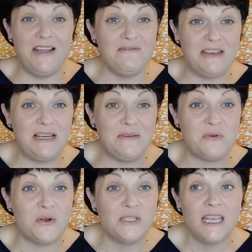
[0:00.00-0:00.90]
I really
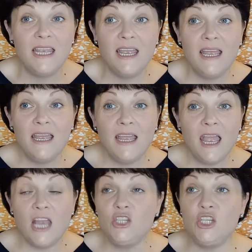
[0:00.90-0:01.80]
would.
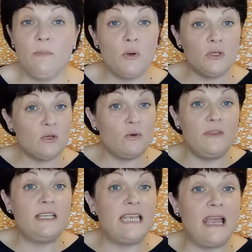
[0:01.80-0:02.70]
And she puts
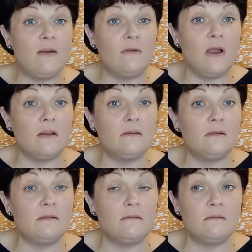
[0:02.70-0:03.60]
all this out
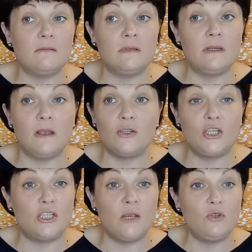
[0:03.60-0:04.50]

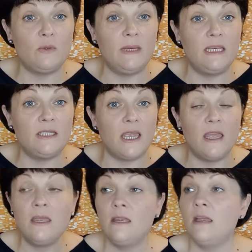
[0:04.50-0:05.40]
onto social
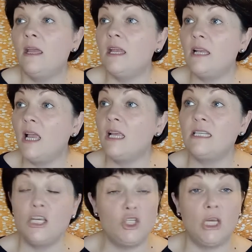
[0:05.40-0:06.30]
media. And like I
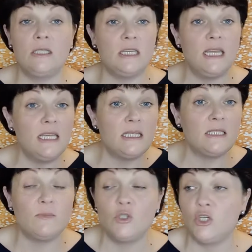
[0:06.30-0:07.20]
say, she can delete
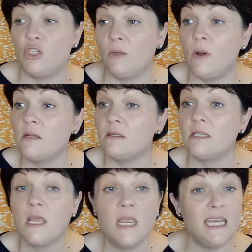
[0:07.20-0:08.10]
as much as she
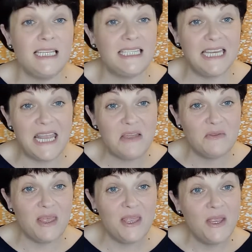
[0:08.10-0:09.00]
wants. It's still
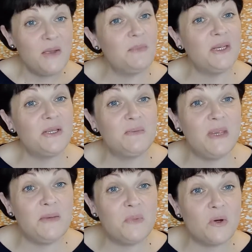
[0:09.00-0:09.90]
out there because
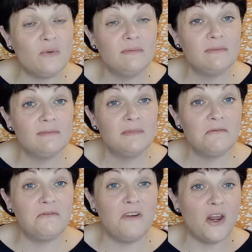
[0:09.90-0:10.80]
people
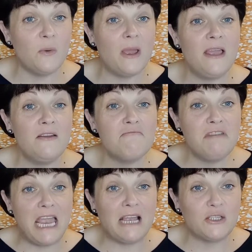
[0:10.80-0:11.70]
follow her,
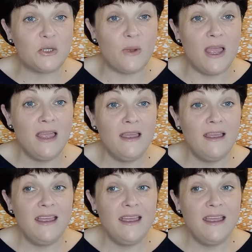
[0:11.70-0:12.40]
react to her,